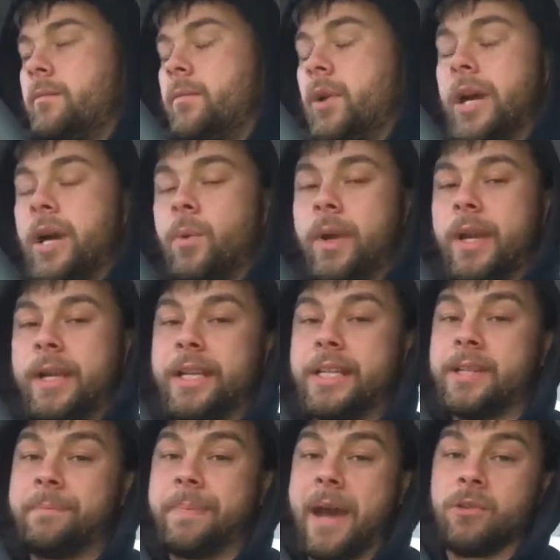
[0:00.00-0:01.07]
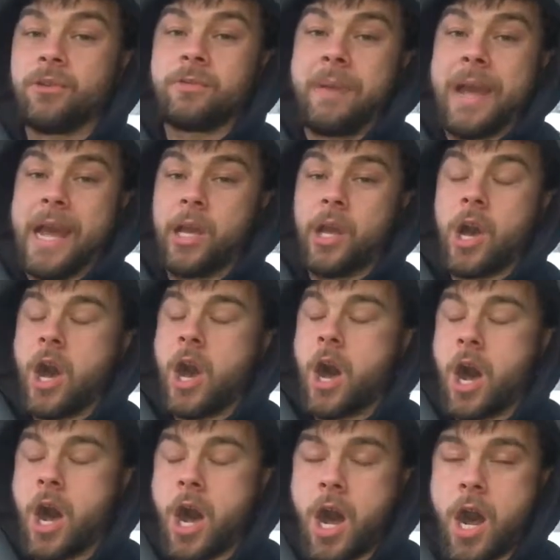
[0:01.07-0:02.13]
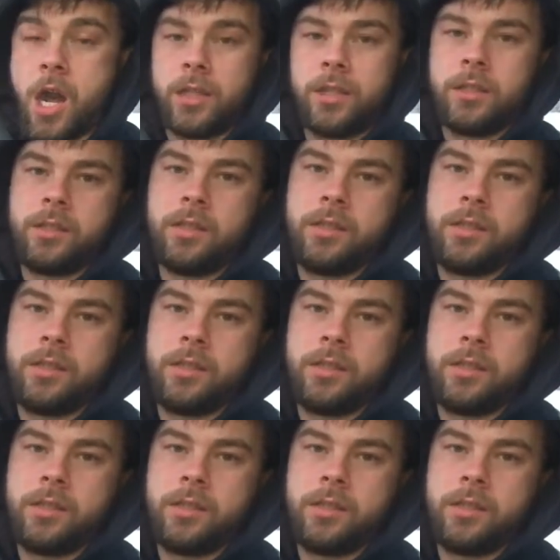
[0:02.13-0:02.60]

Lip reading: Boy, we need to bounce back hard.